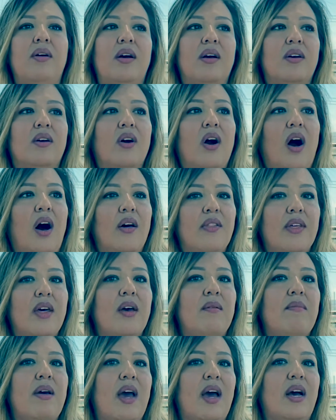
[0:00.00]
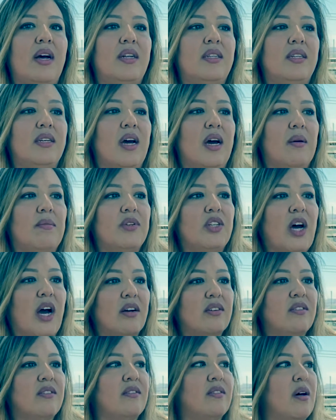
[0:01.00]
Call them and
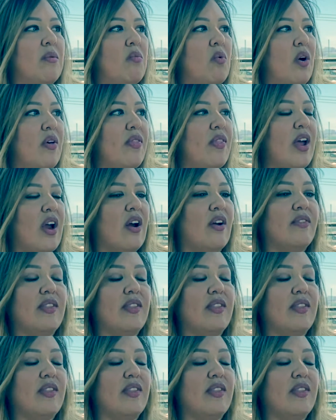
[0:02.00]
talk to someone there,